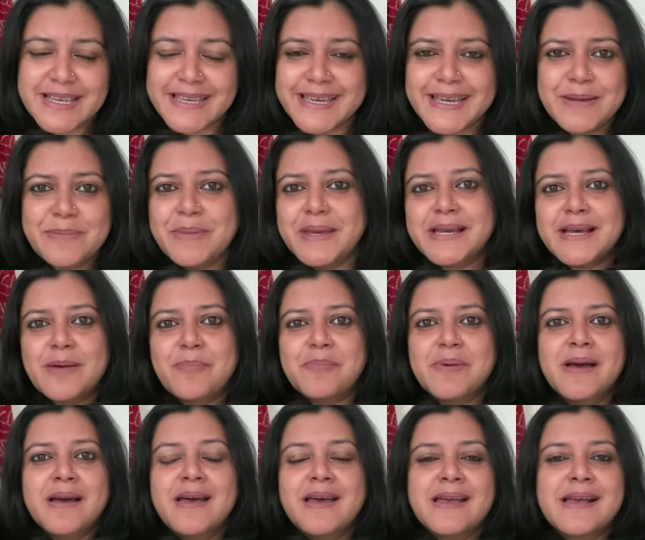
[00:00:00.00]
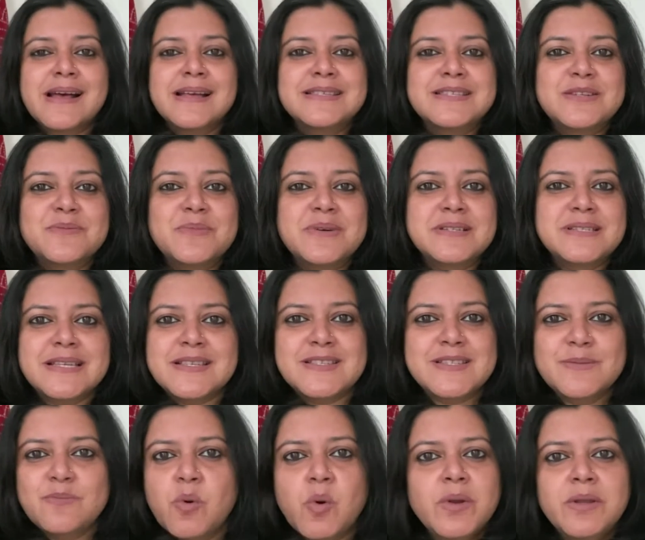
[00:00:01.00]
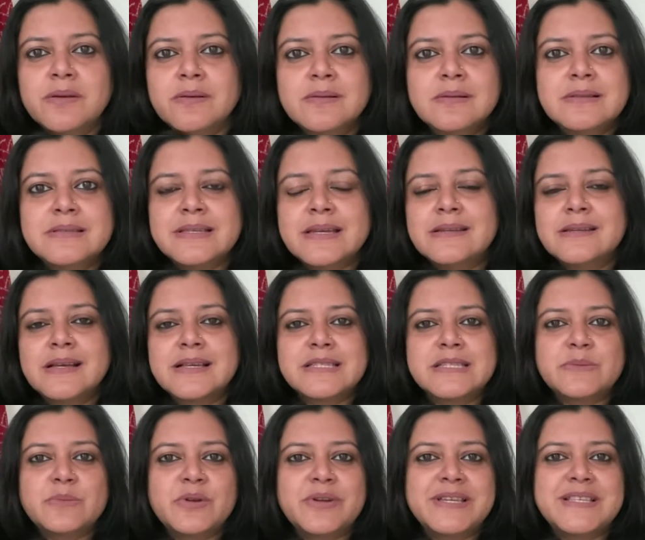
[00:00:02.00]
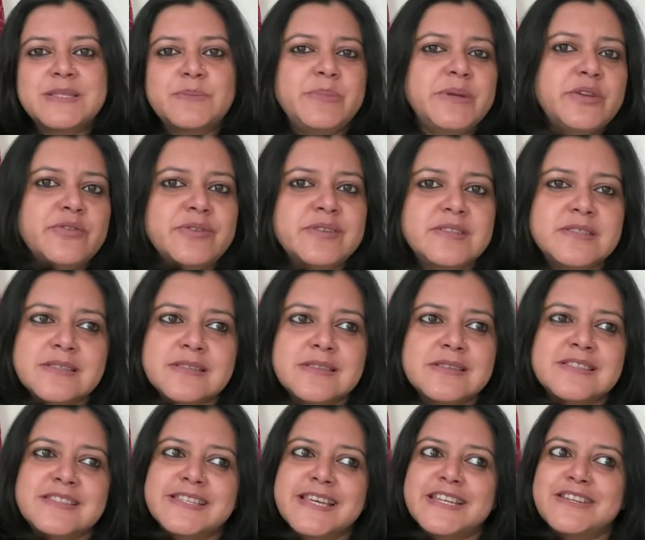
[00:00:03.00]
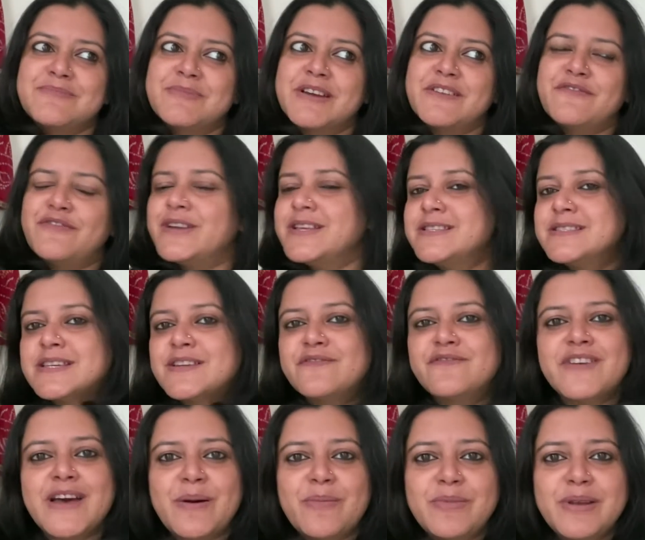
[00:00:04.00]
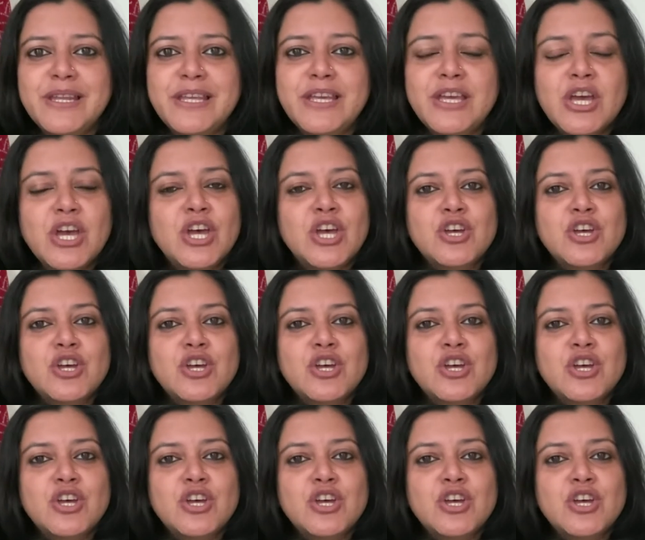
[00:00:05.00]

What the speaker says: I can make up customer testimonials and customer experiences, get my friends and family